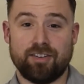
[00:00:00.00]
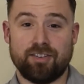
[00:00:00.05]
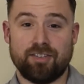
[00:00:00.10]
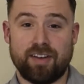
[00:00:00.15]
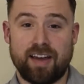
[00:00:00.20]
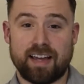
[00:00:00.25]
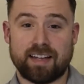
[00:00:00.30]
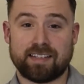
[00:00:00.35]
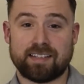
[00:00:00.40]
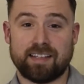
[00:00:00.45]

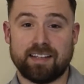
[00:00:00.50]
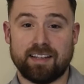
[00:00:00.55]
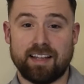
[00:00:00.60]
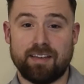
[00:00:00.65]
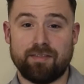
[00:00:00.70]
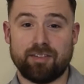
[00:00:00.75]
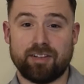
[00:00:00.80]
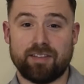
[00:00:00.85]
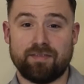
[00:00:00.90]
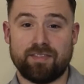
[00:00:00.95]
tracks the
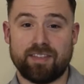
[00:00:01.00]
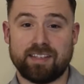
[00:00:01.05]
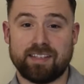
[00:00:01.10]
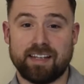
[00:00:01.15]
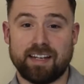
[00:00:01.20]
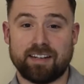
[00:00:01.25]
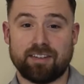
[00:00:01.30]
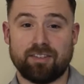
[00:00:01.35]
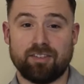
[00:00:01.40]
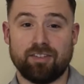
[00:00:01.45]
level of the
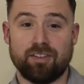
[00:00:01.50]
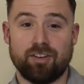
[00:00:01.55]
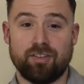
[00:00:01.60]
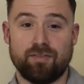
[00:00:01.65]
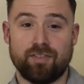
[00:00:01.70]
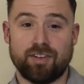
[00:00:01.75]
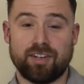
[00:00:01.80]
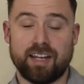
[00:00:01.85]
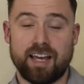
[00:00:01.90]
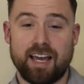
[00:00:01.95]
signal
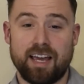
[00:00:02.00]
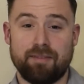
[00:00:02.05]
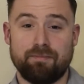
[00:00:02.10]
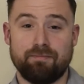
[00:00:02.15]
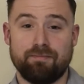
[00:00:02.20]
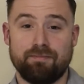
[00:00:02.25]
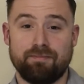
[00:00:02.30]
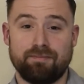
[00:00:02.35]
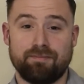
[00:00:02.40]
over time.